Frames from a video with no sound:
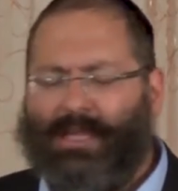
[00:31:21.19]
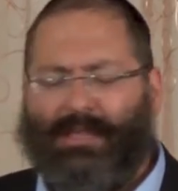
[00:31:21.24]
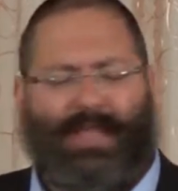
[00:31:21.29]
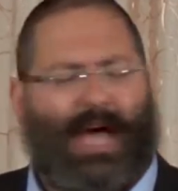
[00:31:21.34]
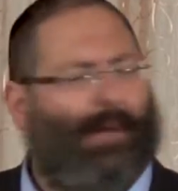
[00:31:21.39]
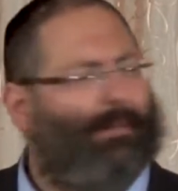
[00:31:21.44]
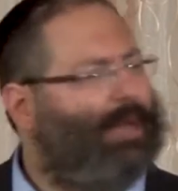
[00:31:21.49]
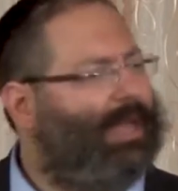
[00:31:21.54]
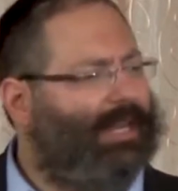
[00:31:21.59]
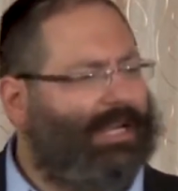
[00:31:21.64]

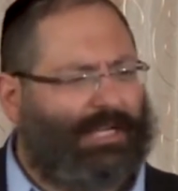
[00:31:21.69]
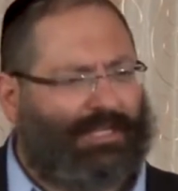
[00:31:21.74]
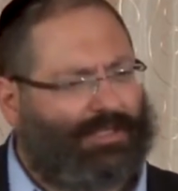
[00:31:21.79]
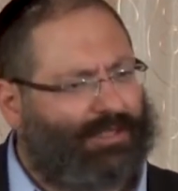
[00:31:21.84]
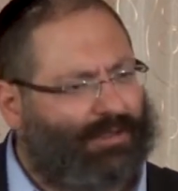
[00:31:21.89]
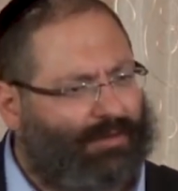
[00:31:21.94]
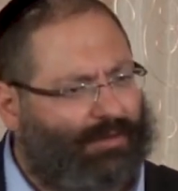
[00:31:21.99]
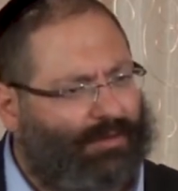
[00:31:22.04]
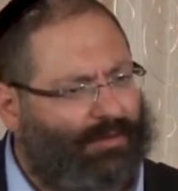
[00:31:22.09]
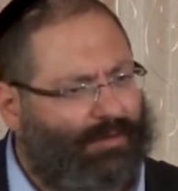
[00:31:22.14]
Not many
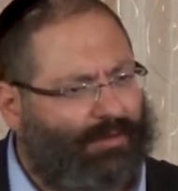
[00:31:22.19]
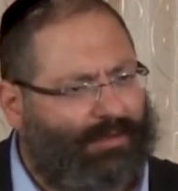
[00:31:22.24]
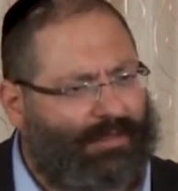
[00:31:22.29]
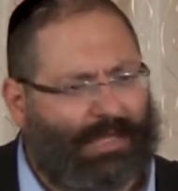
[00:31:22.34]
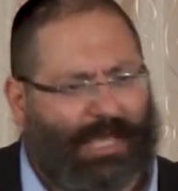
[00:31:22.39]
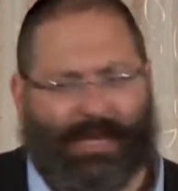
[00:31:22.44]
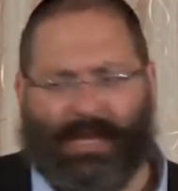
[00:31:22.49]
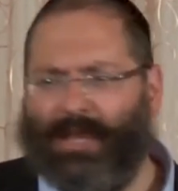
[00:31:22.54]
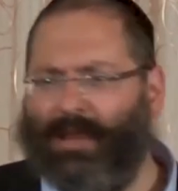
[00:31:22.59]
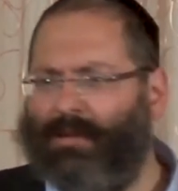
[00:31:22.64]
Jews,
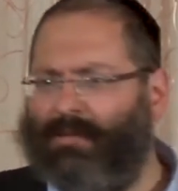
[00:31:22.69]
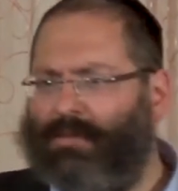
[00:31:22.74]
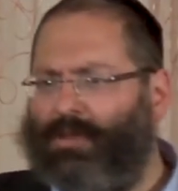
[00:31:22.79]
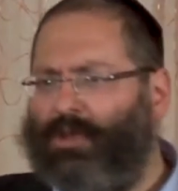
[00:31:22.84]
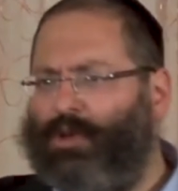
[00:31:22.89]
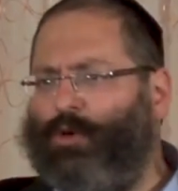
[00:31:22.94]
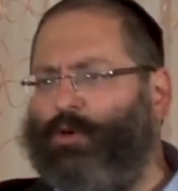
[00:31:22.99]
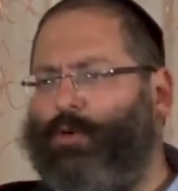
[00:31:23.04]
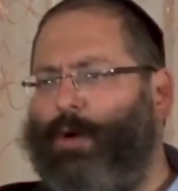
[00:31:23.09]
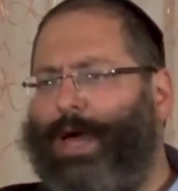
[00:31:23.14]
and here the
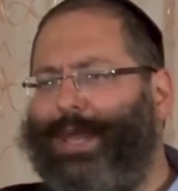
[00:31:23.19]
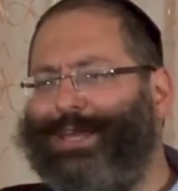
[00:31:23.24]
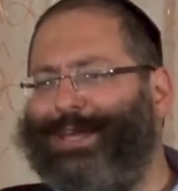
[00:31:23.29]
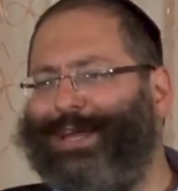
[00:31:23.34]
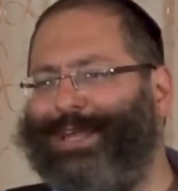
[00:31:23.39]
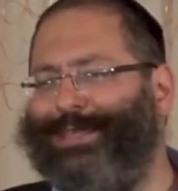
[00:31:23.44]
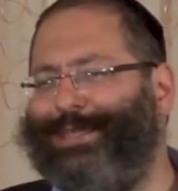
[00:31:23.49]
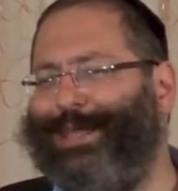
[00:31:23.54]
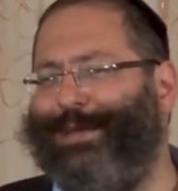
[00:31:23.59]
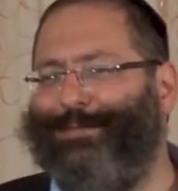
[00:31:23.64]
U N
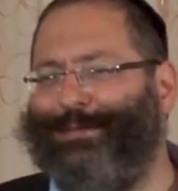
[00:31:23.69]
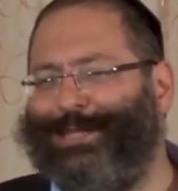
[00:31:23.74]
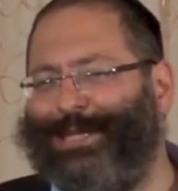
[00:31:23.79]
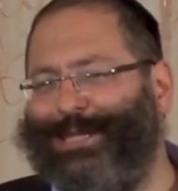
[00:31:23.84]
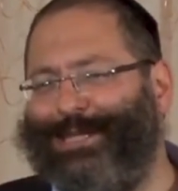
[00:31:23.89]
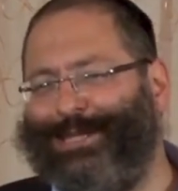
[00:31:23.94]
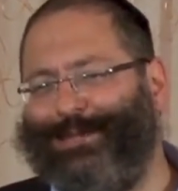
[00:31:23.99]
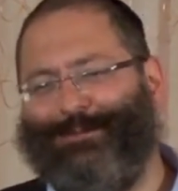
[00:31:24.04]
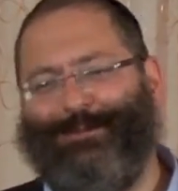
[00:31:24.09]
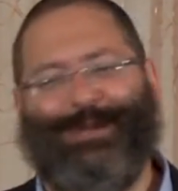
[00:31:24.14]
condemns
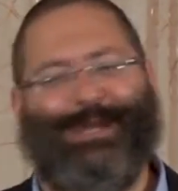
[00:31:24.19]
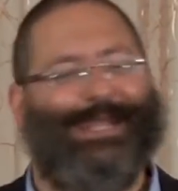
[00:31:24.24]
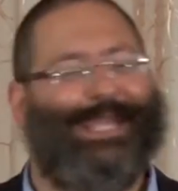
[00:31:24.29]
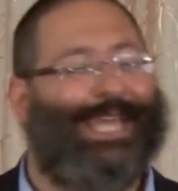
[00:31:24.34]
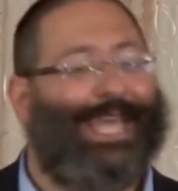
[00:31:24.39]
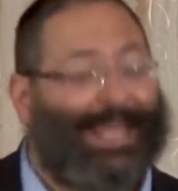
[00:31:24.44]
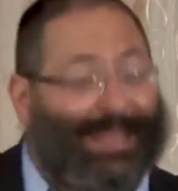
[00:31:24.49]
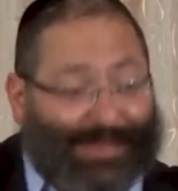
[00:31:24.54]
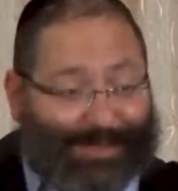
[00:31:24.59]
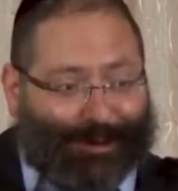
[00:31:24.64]
Israel
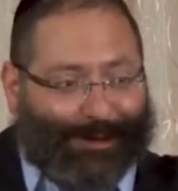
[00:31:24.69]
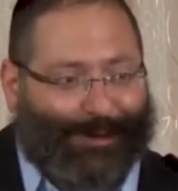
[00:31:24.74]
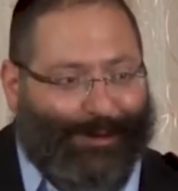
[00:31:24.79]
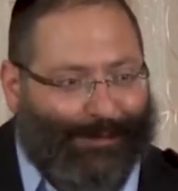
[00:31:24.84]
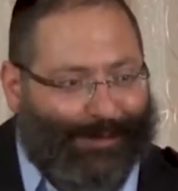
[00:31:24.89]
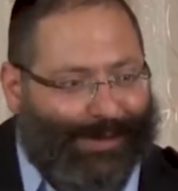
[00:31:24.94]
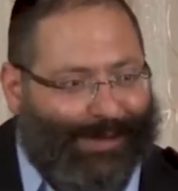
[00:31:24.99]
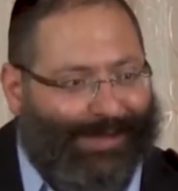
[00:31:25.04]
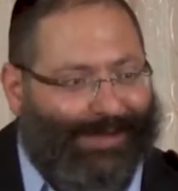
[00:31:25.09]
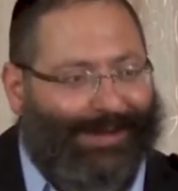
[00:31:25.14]
in
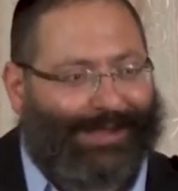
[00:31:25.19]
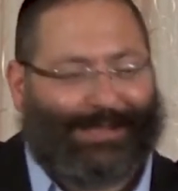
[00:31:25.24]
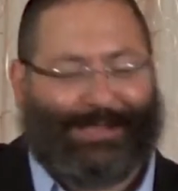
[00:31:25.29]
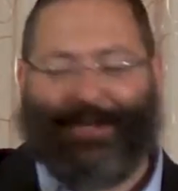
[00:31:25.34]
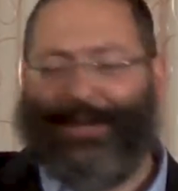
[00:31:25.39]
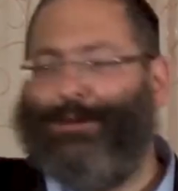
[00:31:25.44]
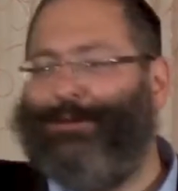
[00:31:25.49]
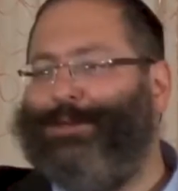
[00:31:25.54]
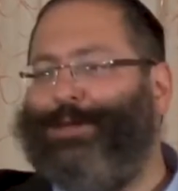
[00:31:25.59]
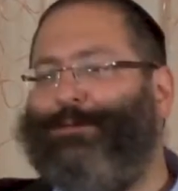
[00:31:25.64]
Durban as
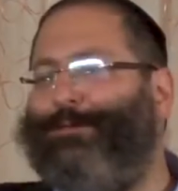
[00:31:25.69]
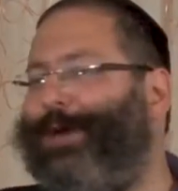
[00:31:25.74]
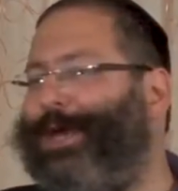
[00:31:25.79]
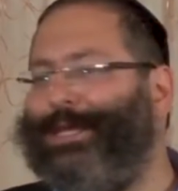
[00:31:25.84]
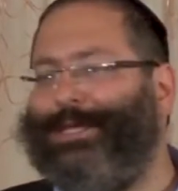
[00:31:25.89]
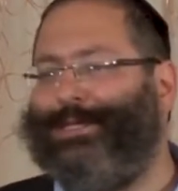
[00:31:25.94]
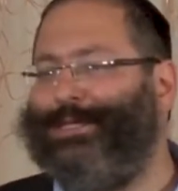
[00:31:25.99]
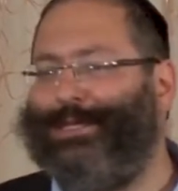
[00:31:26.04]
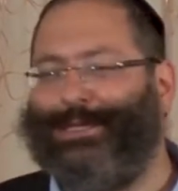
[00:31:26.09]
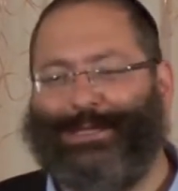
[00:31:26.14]
the only
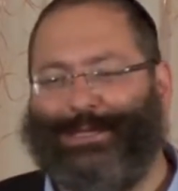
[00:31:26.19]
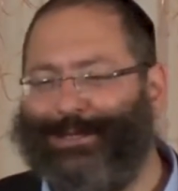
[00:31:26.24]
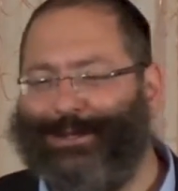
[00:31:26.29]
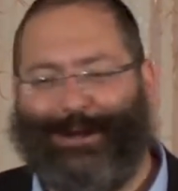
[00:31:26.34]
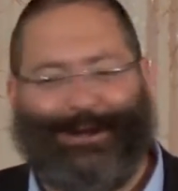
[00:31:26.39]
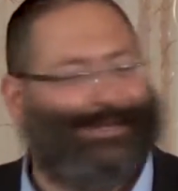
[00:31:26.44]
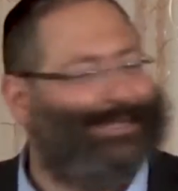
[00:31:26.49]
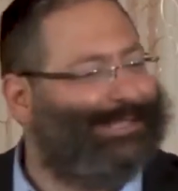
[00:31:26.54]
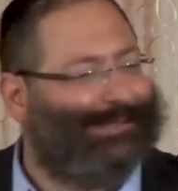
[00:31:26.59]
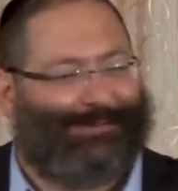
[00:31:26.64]
racist
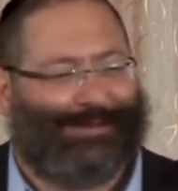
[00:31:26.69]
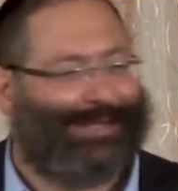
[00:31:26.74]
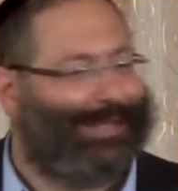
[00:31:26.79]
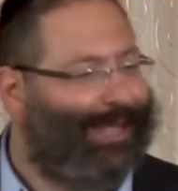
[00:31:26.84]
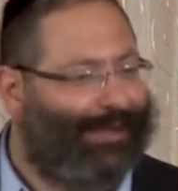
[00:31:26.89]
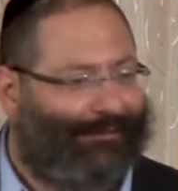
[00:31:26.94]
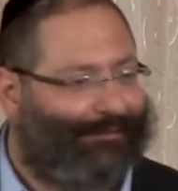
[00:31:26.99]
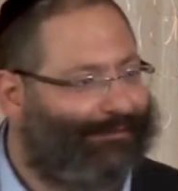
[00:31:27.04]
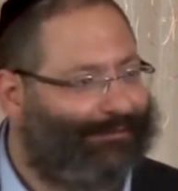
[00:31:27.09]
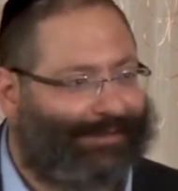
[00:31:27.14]
country
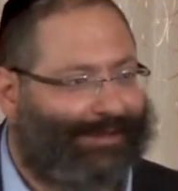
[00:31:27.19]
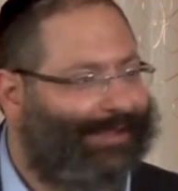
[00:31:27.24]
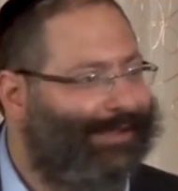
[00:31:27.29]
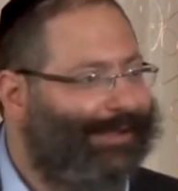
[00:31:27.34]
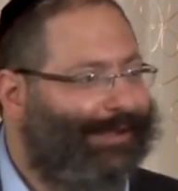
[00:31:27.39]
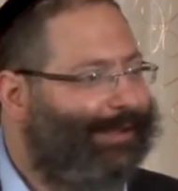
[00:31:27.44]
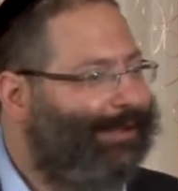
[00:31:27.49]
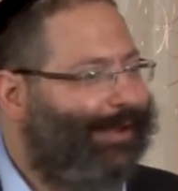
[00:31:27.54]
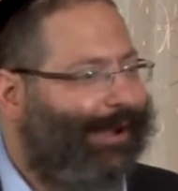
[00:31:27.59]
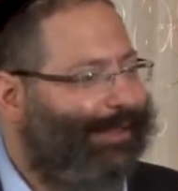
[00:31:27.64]
left
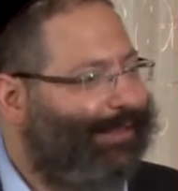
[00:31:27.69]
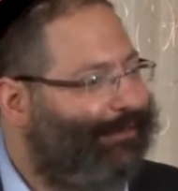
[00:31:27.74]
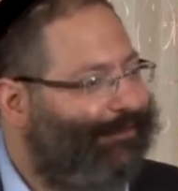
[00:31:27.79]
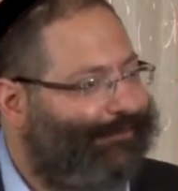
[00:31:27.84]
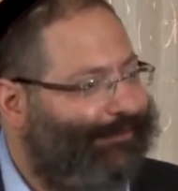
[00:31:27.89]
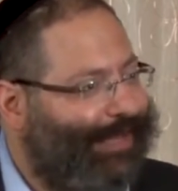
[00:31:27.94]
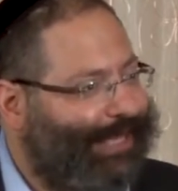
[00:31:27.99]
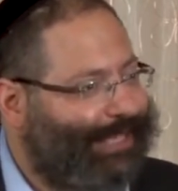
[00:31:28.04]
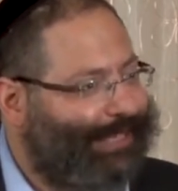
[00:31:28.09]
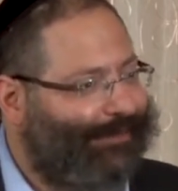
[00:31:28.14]
on the
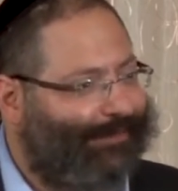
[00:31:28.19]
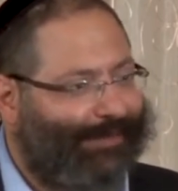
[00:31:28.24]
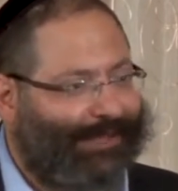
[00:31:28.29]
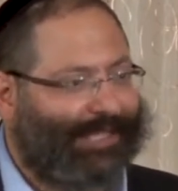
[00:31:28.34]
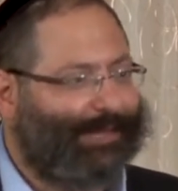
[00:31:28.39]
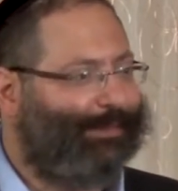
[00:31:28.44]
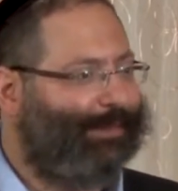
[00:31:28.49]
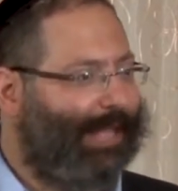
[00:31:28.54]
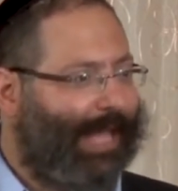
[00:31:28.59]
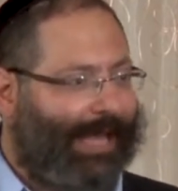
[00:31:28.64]
face of
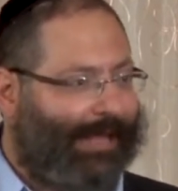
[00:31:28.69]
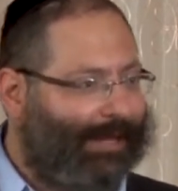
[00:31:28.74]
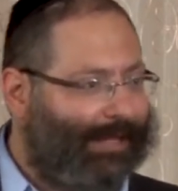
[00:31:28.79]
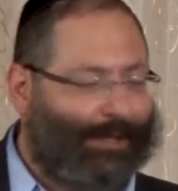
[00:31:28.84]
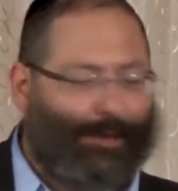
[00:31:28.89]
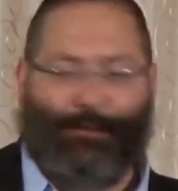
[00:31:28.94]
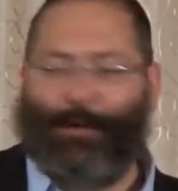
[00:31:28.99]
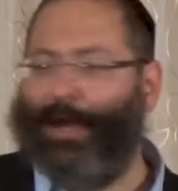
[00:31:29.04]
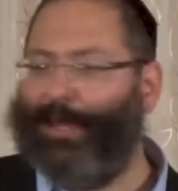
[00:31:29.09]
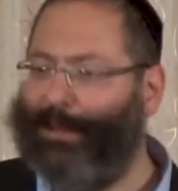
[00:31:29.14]
this
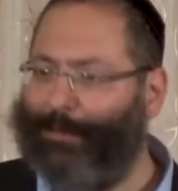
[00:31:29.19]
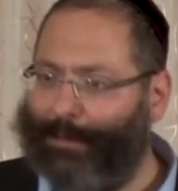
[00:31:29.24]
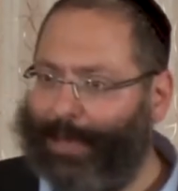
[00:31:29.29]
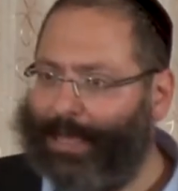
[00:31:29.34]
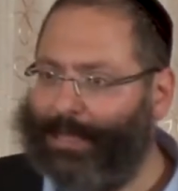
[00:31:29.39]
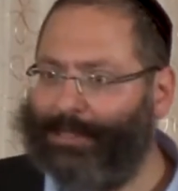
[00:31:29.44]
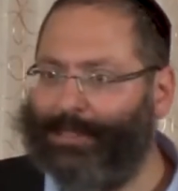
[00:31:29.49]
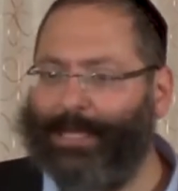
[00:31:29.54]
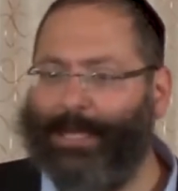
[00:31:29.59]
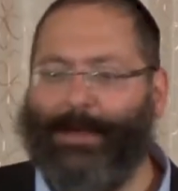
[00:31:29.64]
planet. Quite
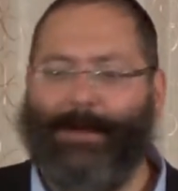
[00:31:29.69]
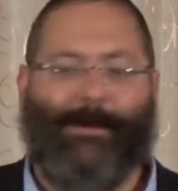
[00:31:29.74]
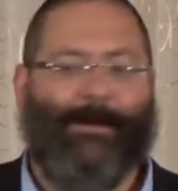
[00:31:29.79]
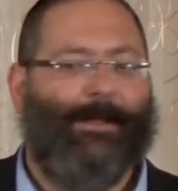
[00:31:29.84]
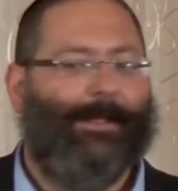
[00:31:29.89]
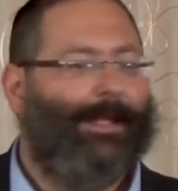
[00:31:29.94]
amazing.